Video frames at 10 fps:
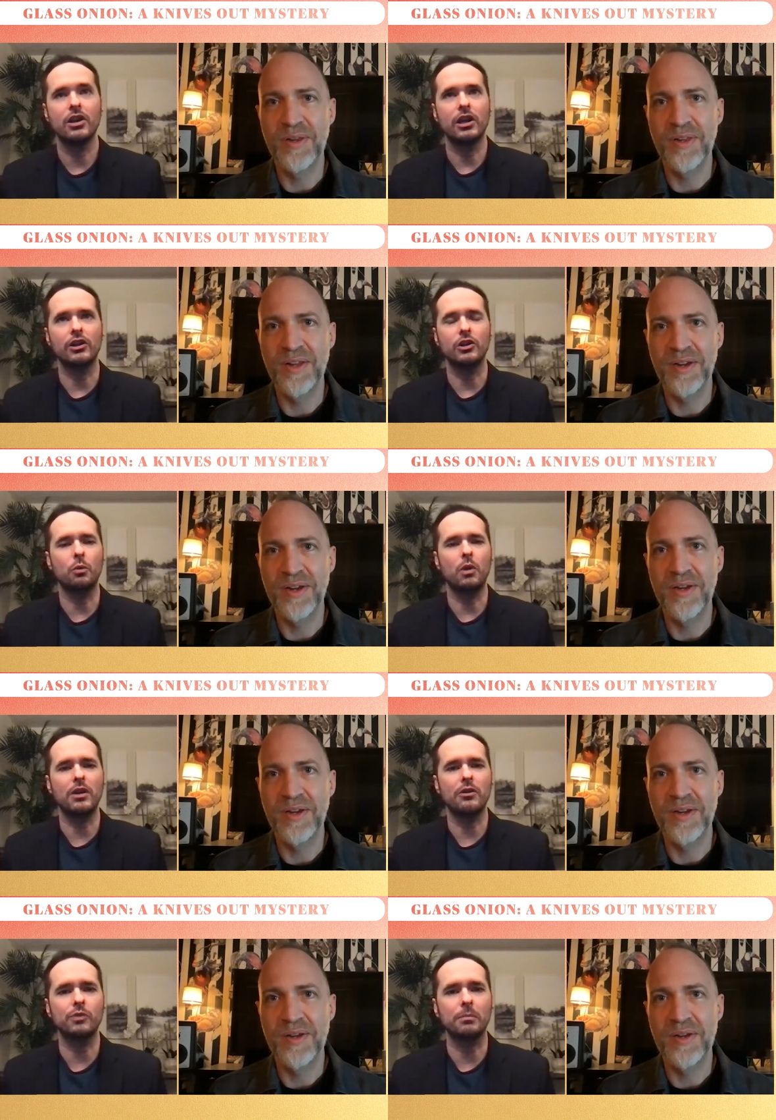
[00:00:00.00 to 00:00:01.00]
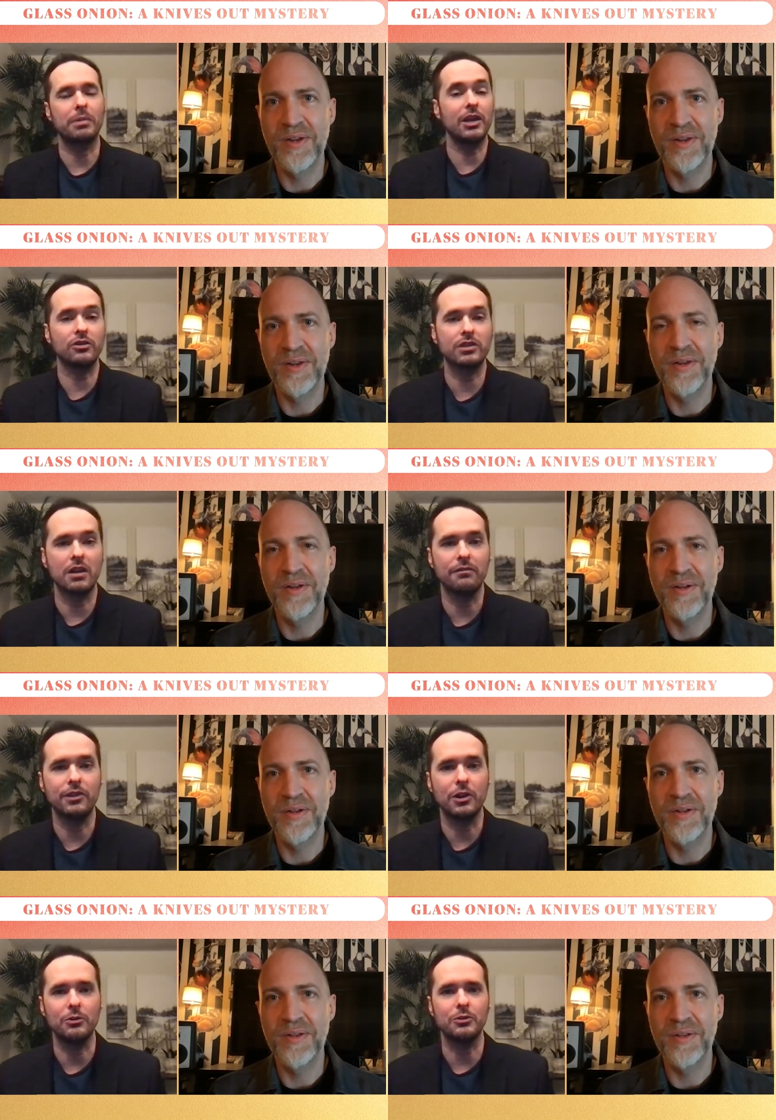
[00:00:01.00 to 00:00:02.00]
Speaker 1: and you don't want to repeat yourself
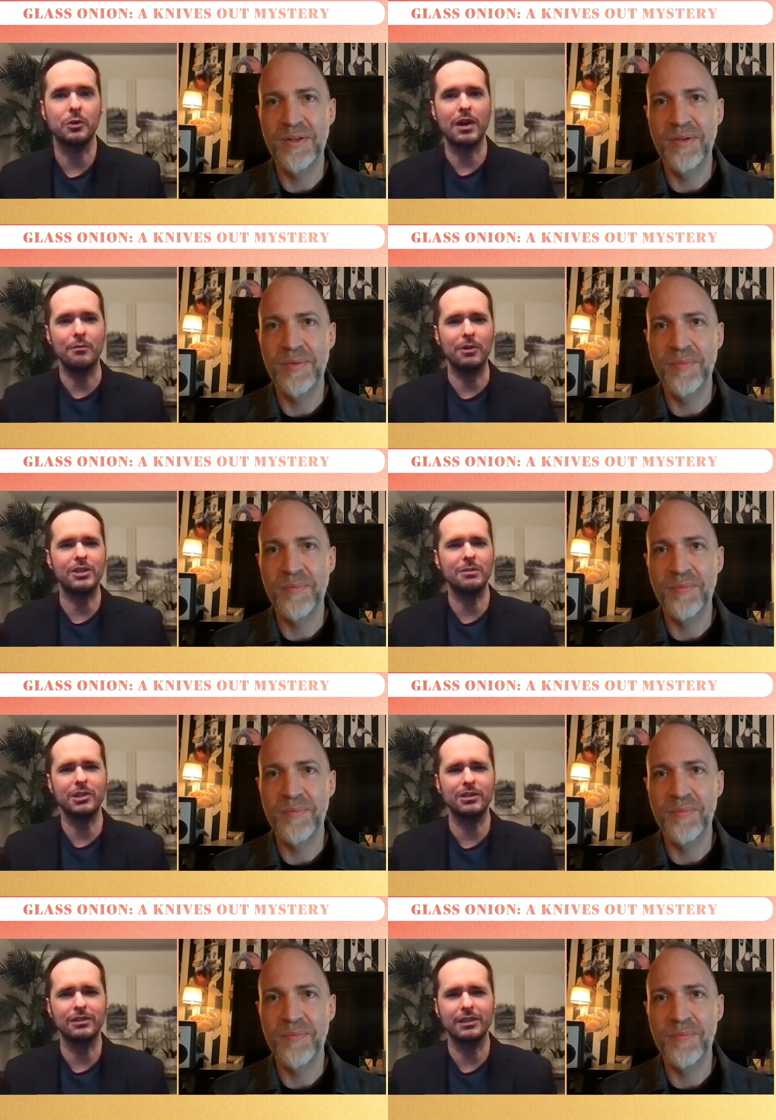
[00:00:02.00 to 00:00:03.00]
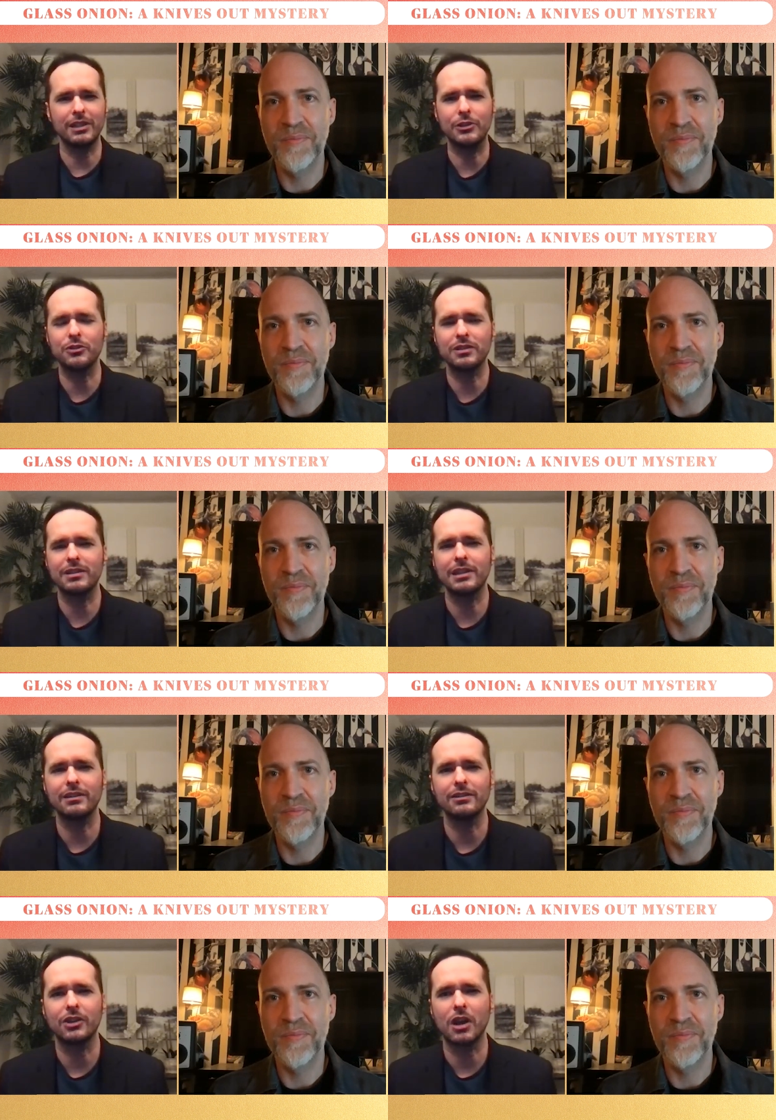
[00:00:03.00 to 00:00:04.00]
though so it must have been
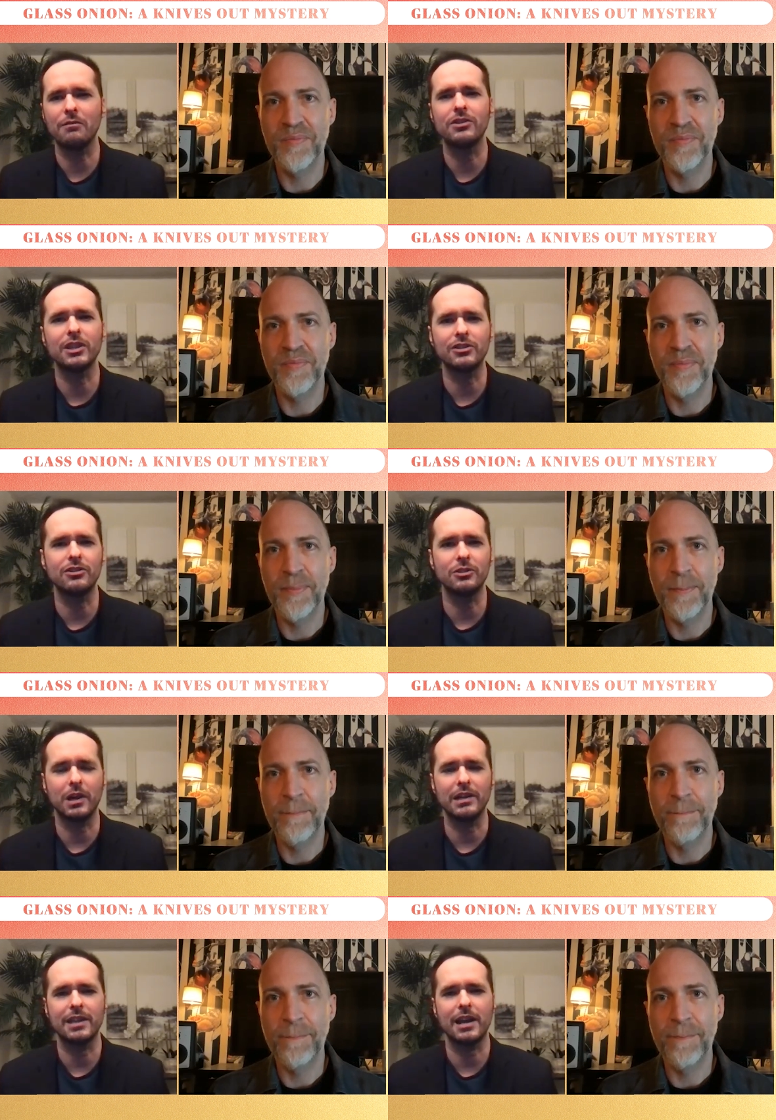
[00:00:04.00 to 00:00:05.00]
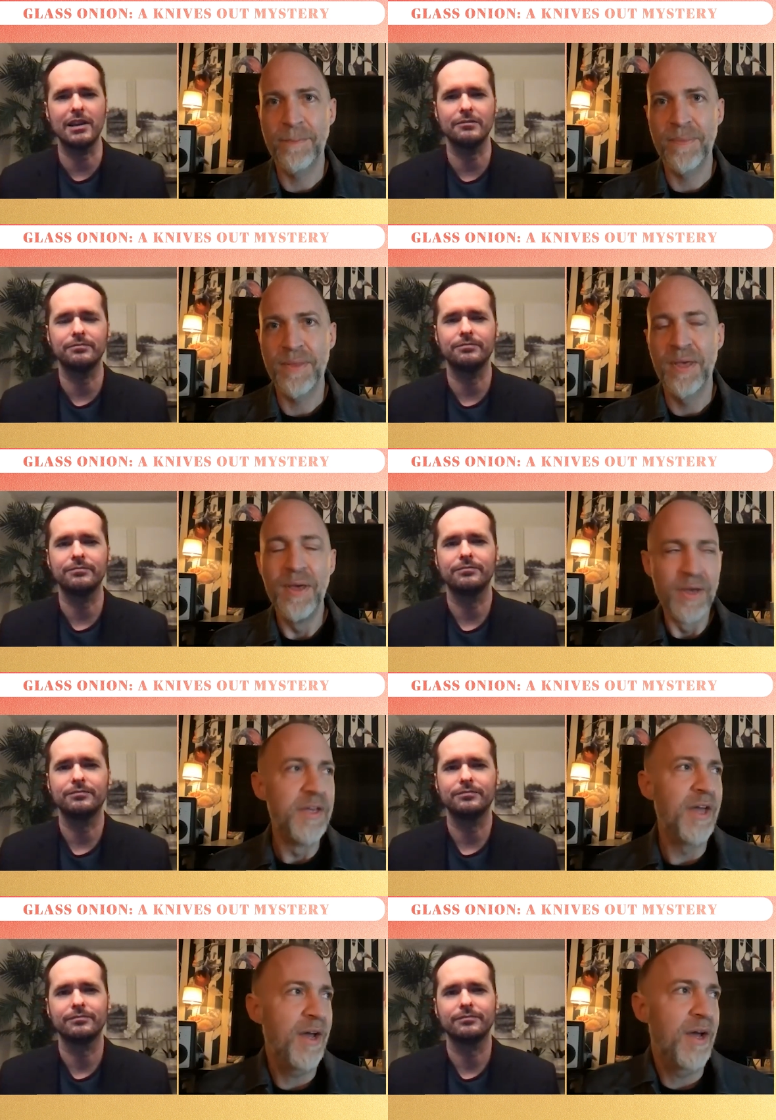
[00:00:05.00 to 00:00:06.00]
interesting conversations you guys had
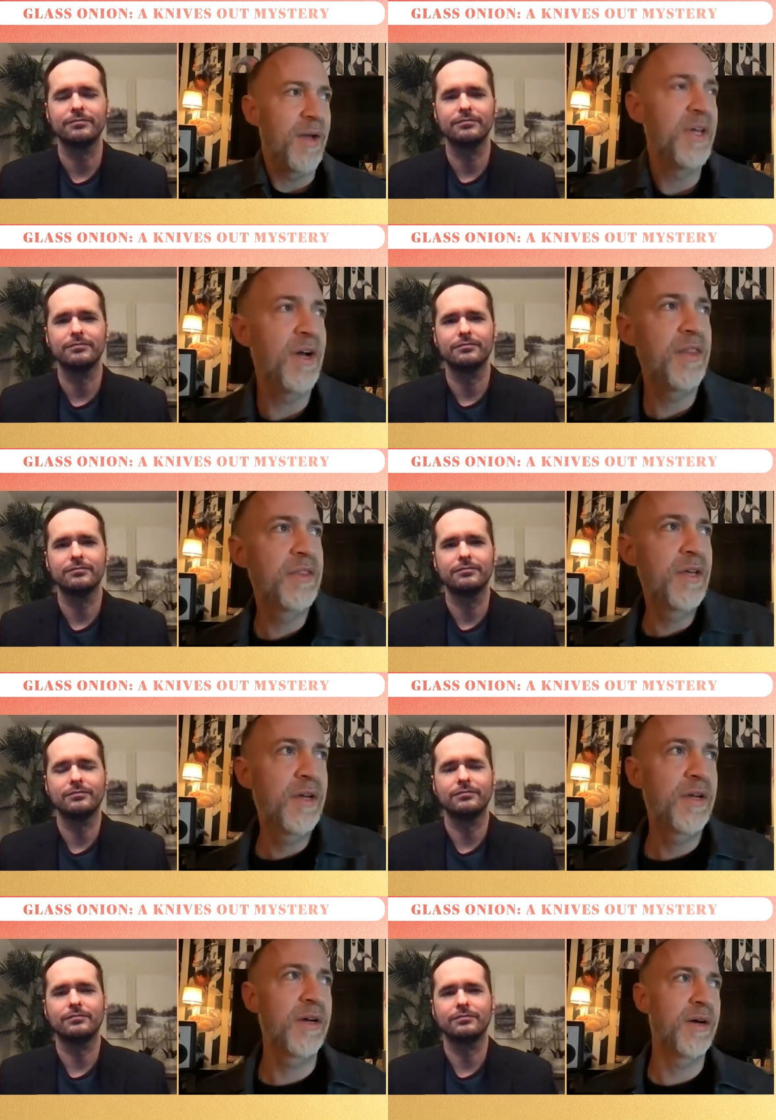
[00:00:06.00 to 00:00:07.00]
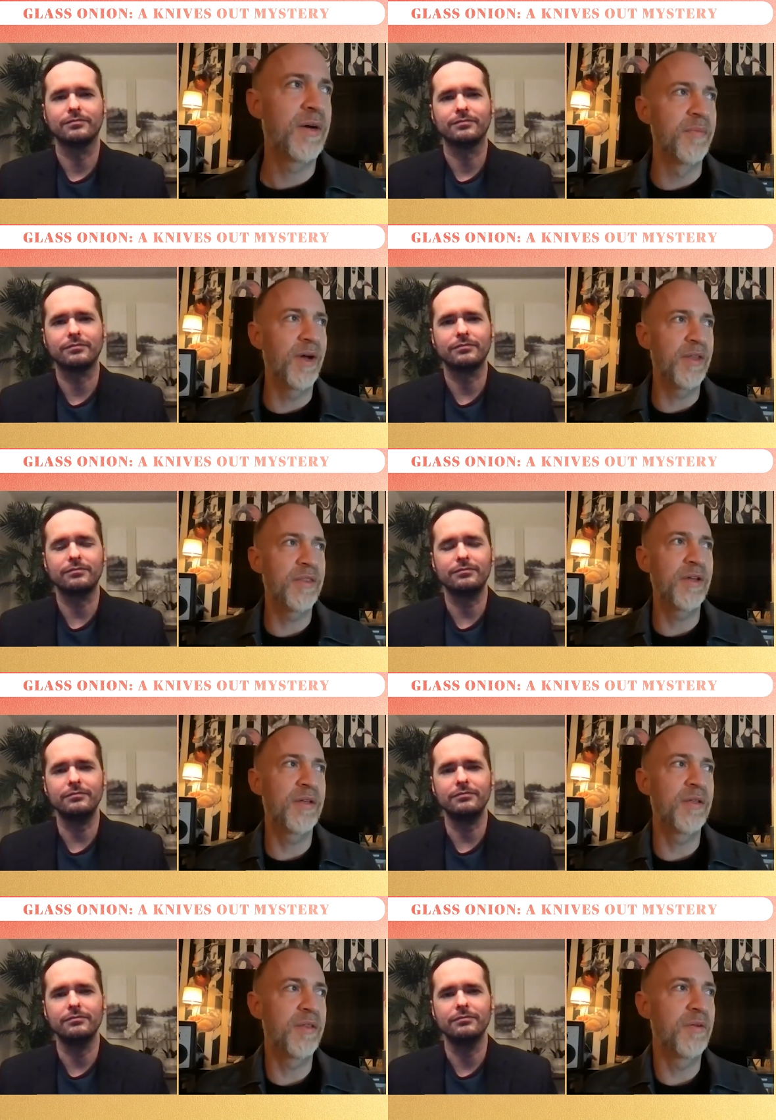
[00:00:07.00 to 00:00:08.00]
Speaker 2: yeah i mean i think um, i
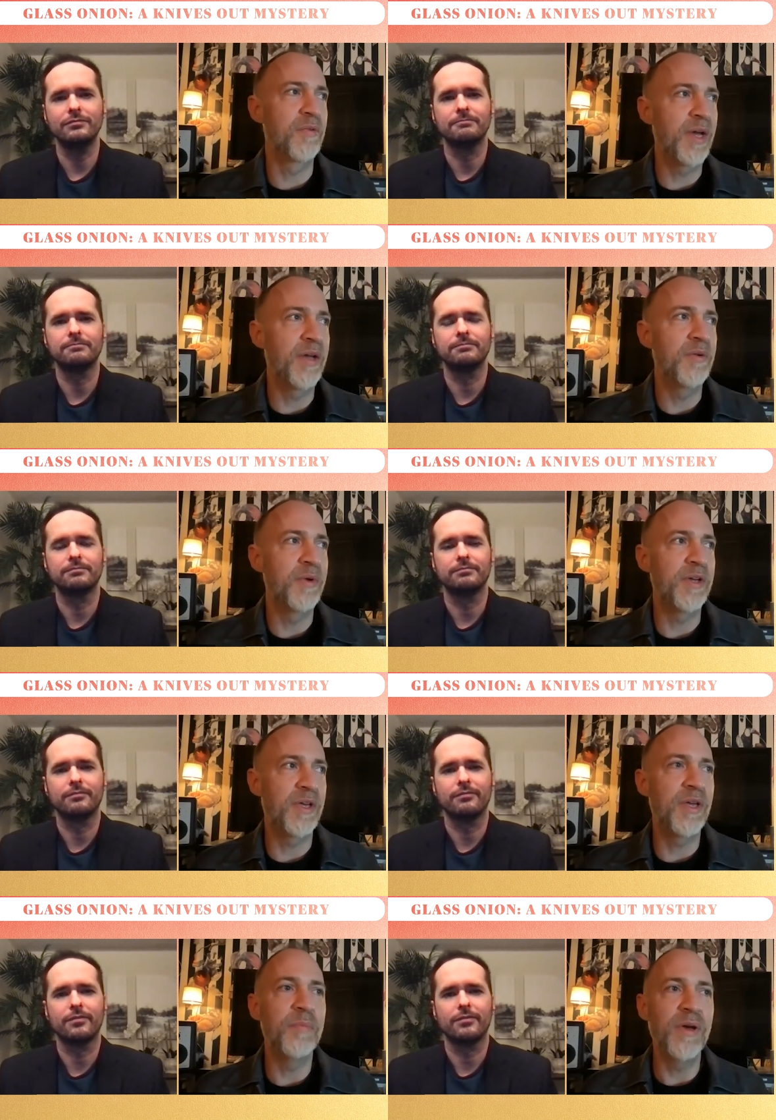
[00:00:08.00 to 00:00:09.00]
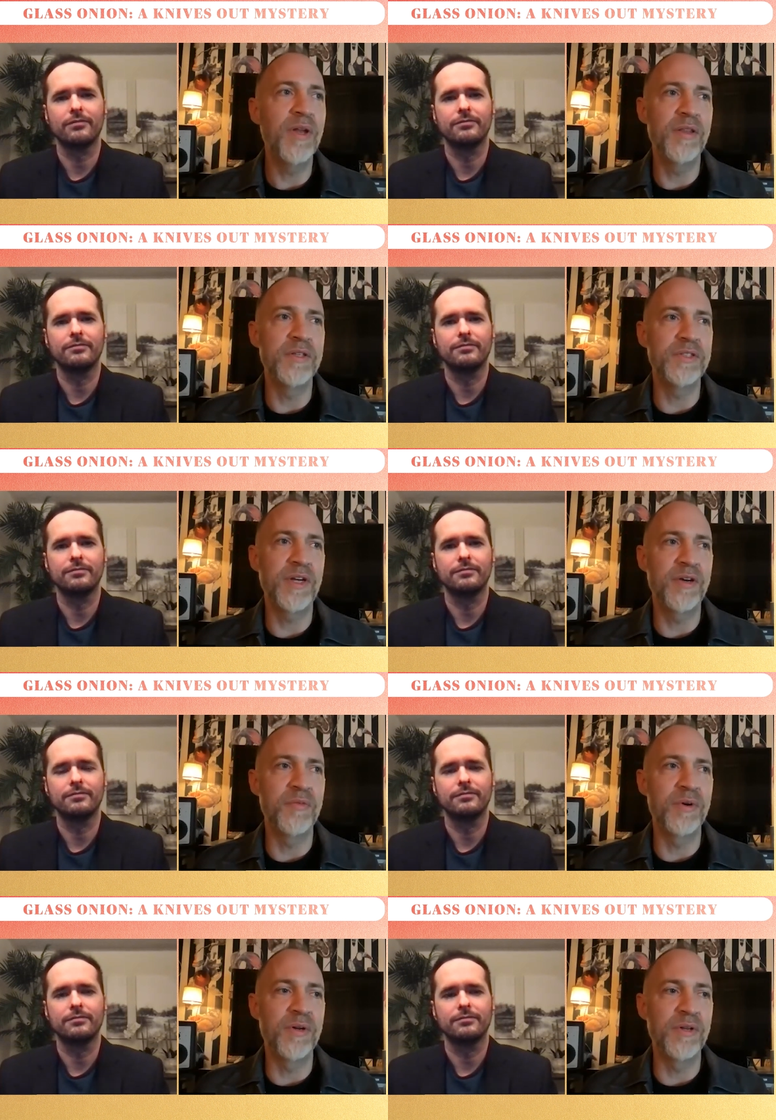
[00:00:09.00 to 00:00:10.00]
think the way we keep it in the
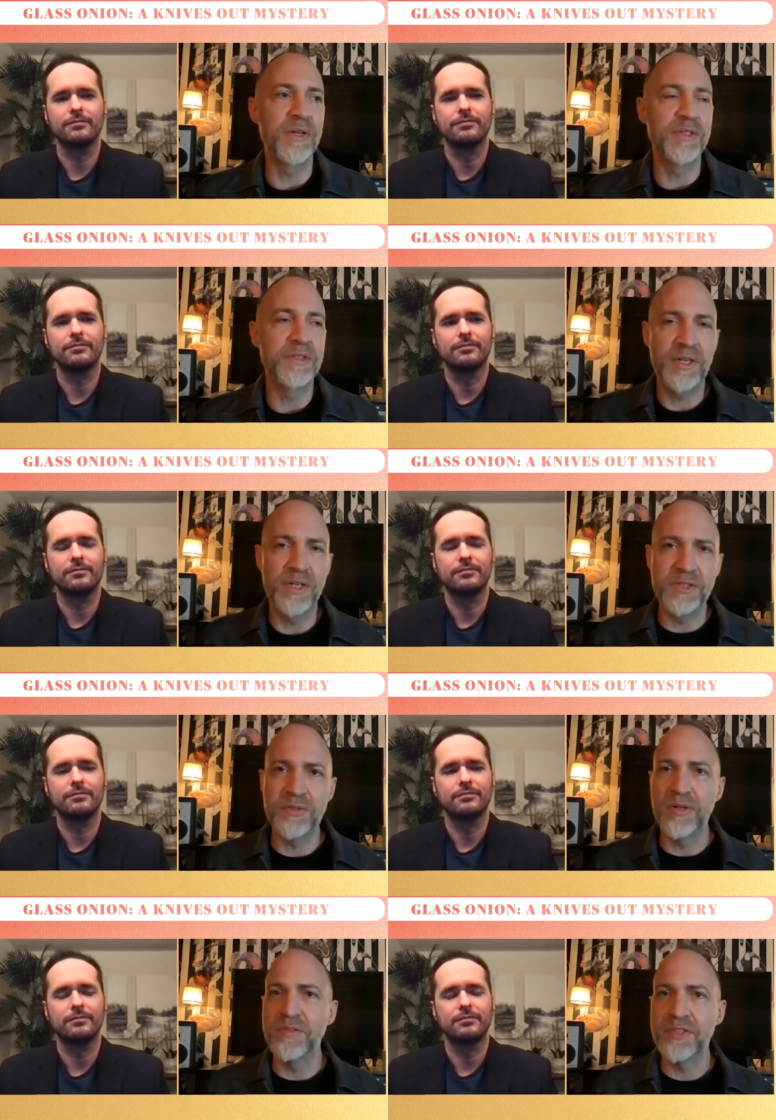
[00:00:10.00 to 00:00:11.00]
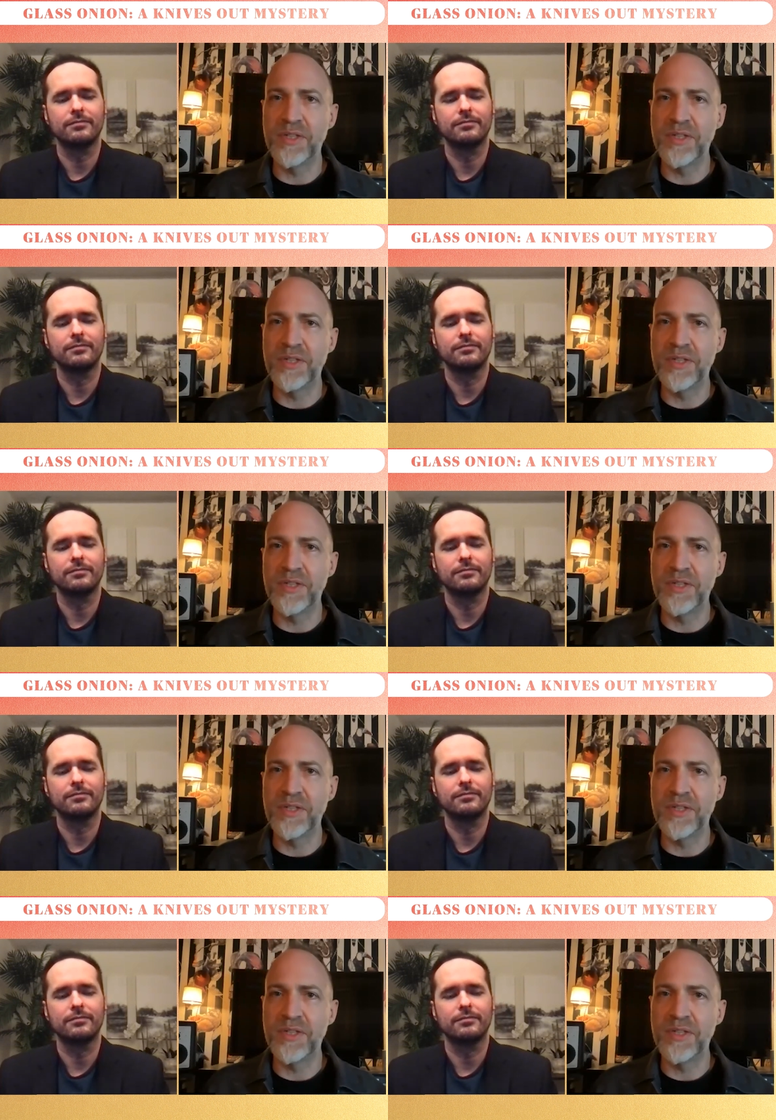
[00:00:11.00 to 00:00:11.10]
sound world is is sort of